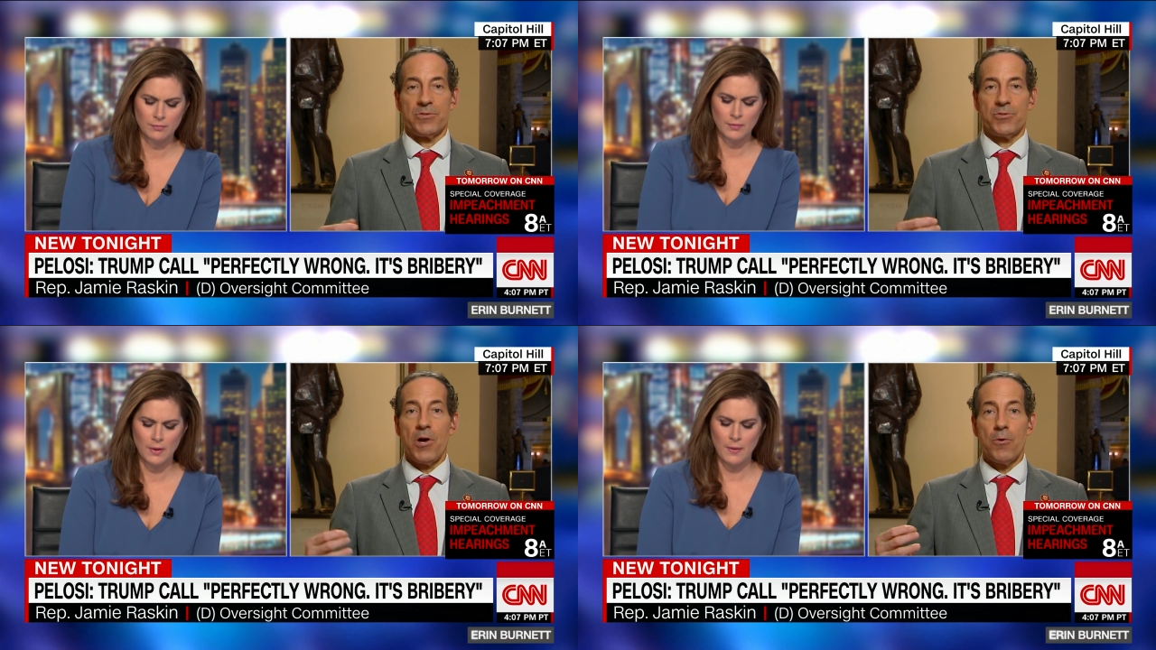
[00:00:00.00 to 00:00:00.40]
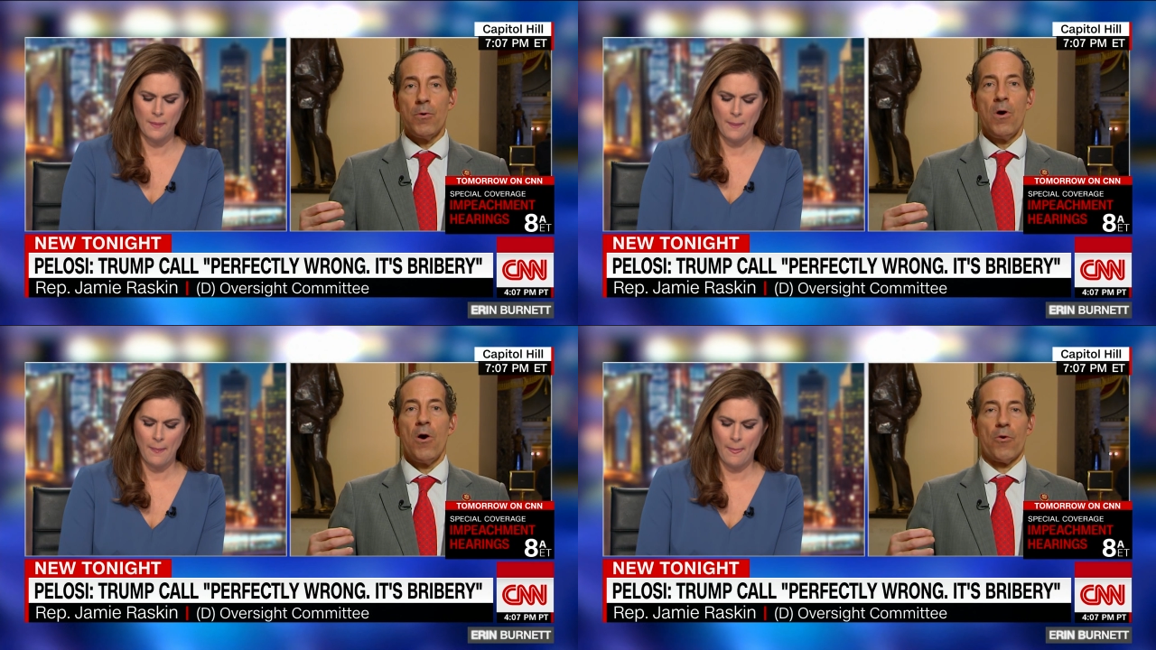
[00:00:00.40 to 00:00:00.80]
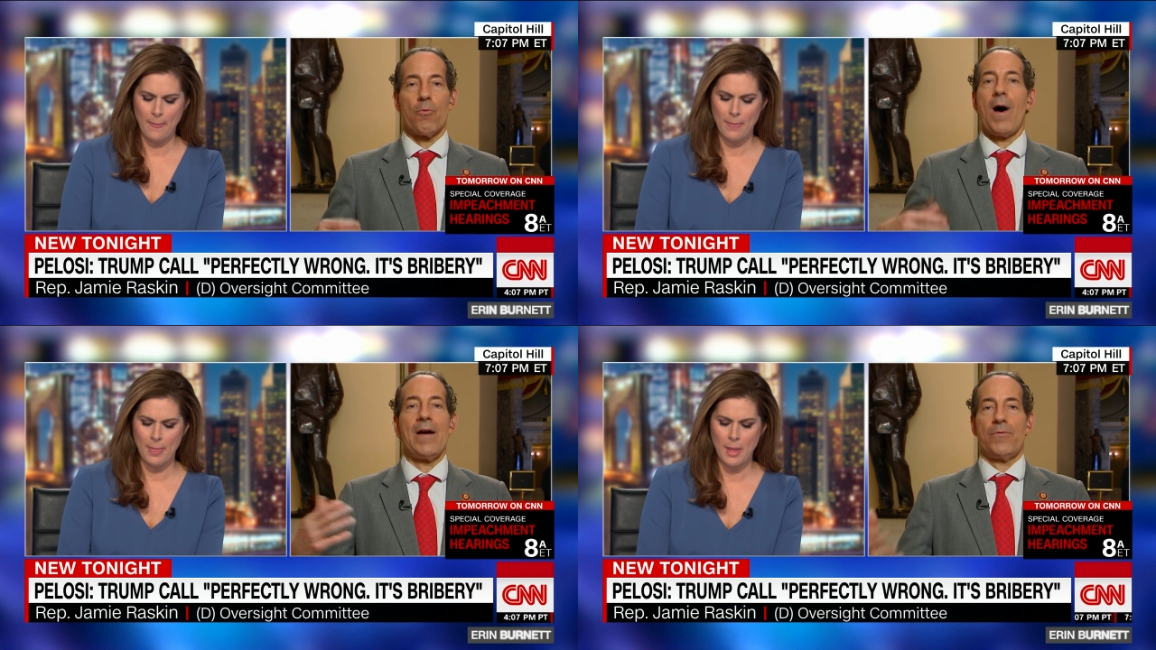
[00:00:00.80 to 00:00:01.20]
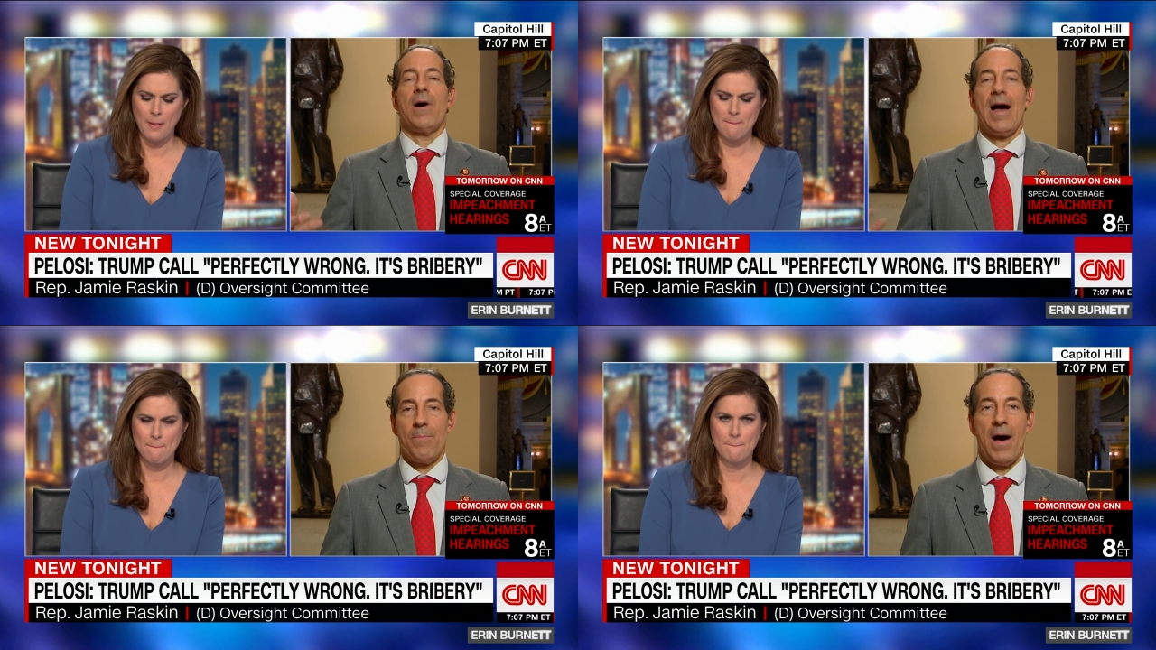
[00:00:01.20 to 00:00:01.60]
Speaker 1: There's no
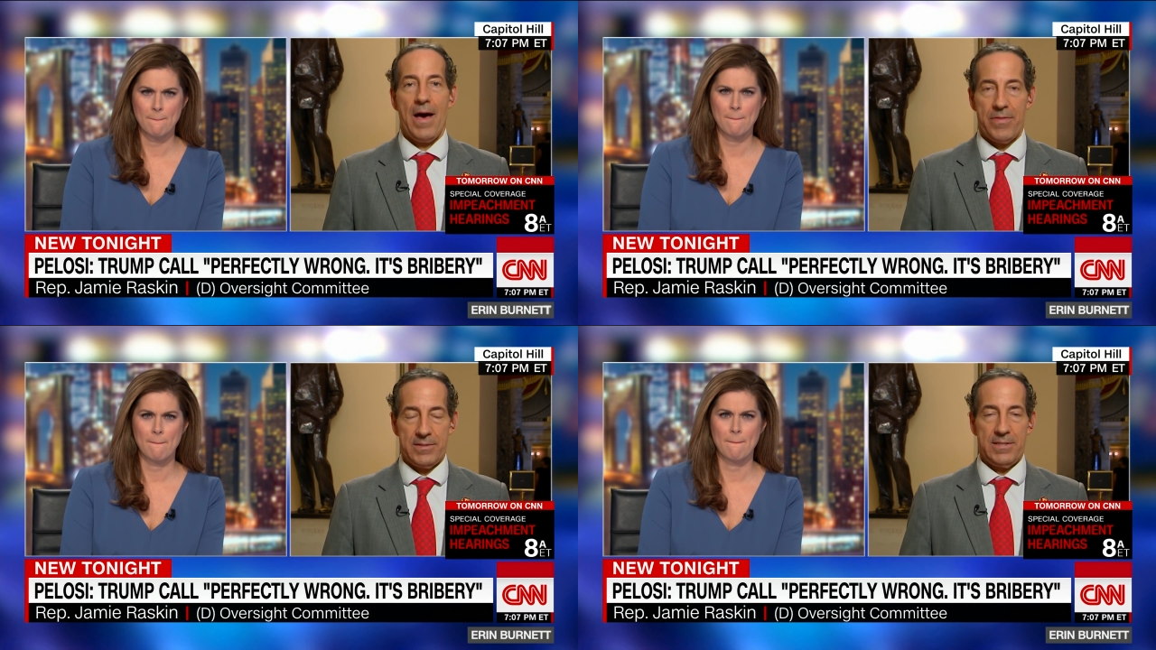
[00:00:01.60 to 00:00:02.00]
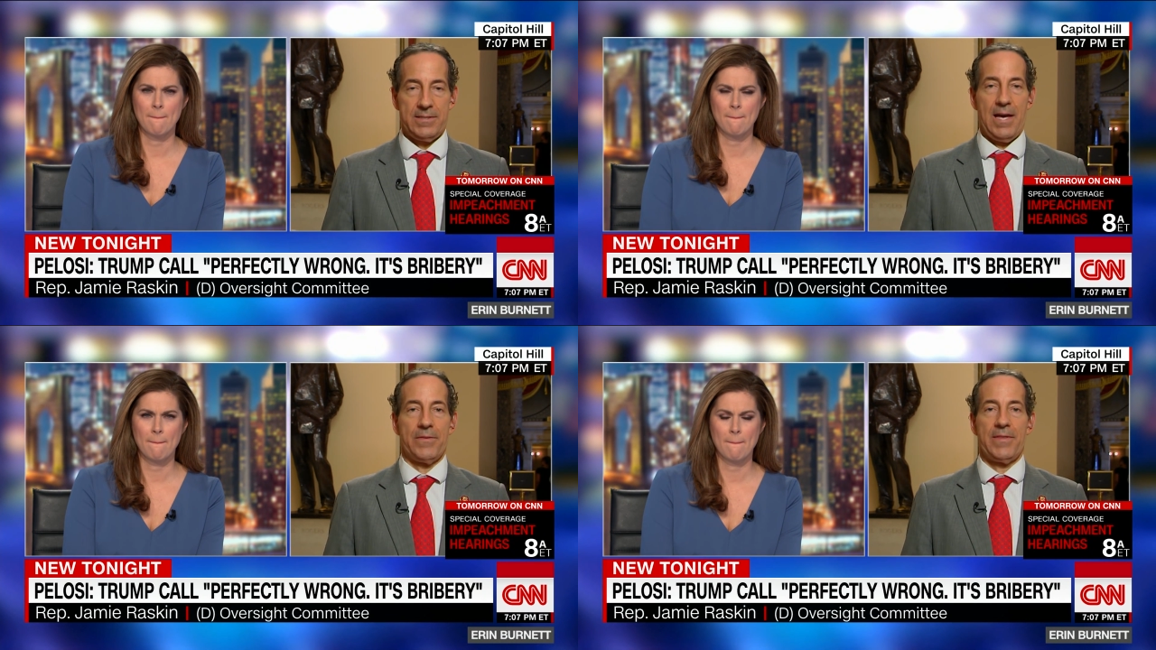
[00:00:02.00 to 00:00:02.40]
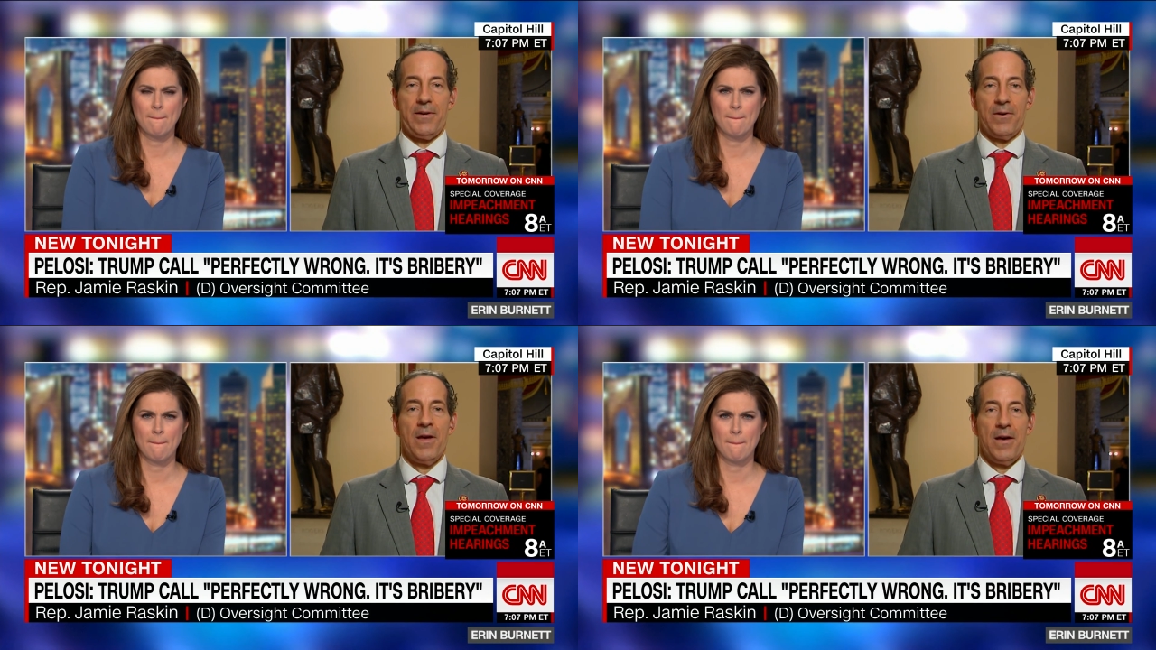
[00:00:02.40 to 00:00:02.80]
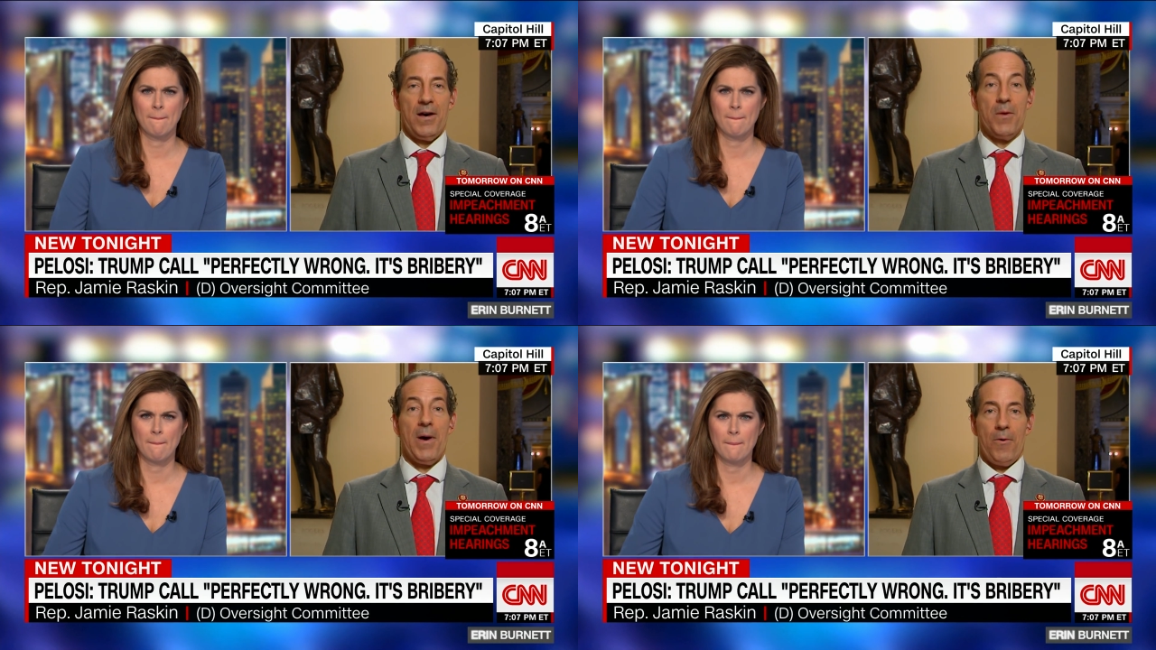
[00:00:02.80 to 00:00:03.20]
rival hypothesis out there
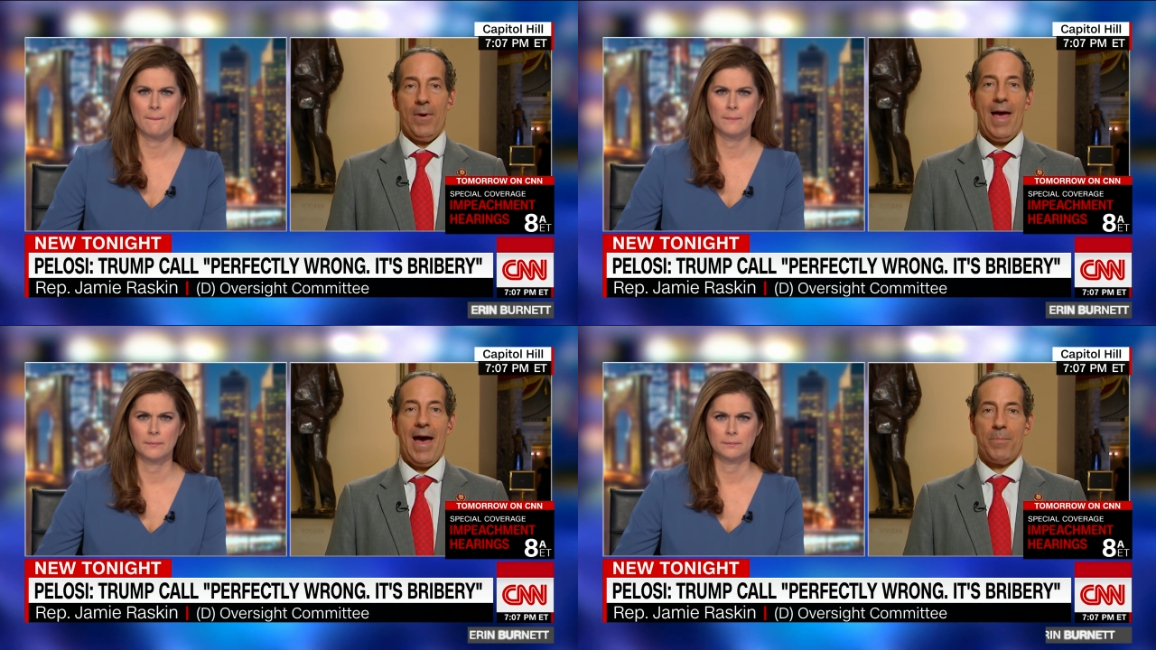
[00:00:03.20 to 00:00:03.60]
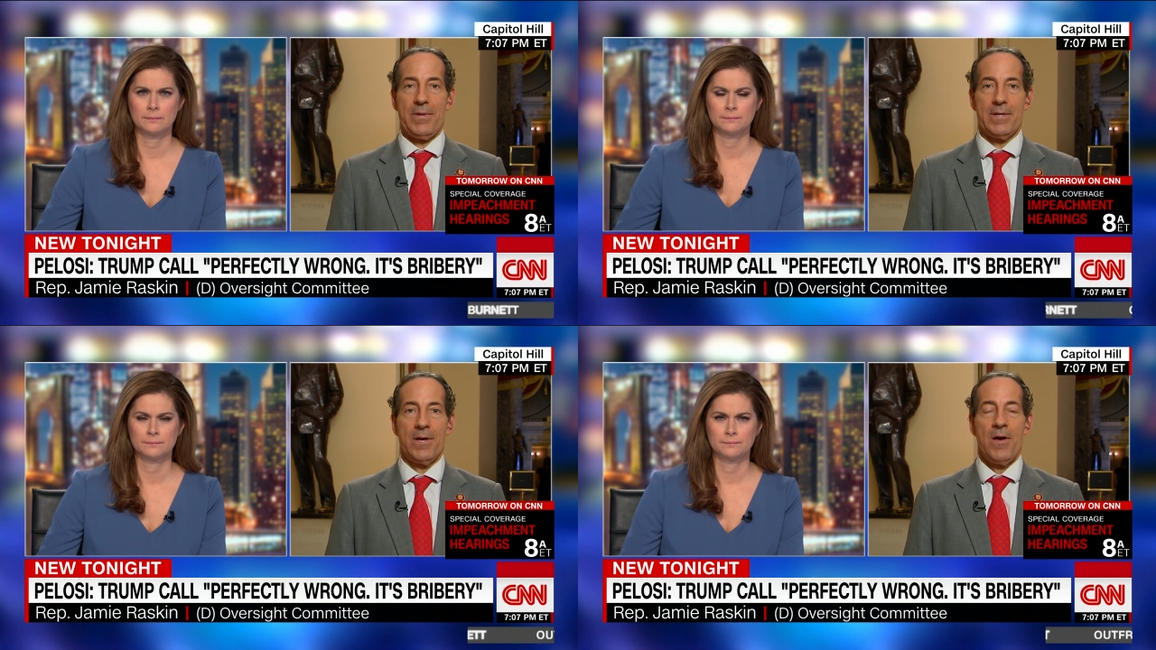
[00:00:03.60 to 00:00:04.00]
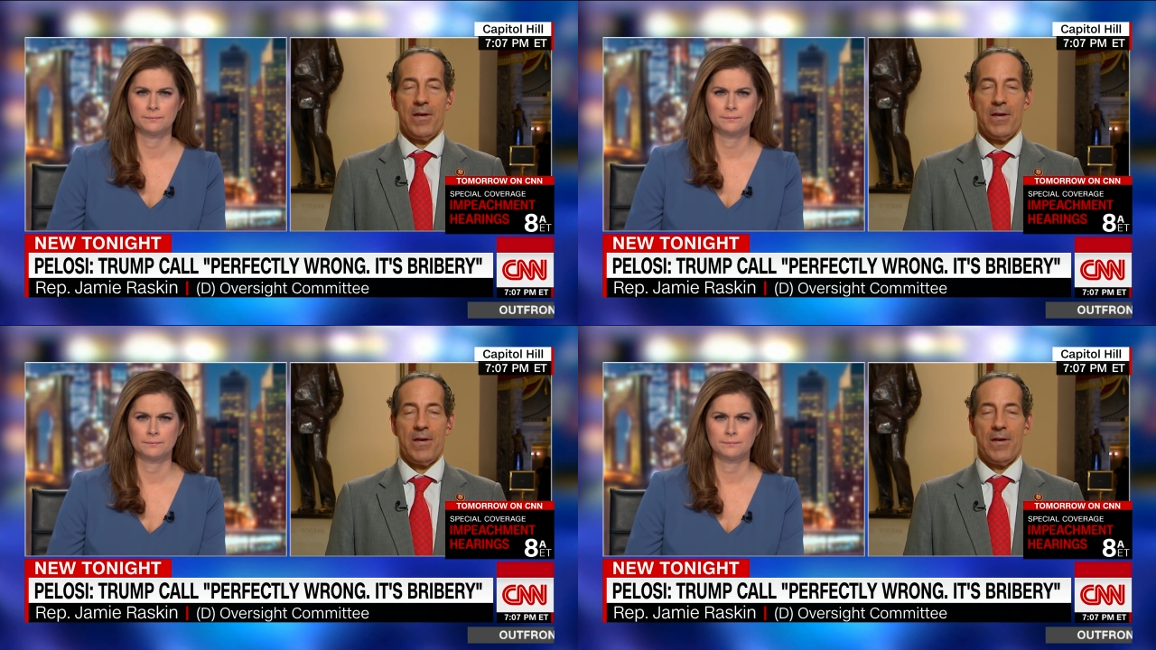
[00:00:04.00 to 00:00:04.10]
about what happened.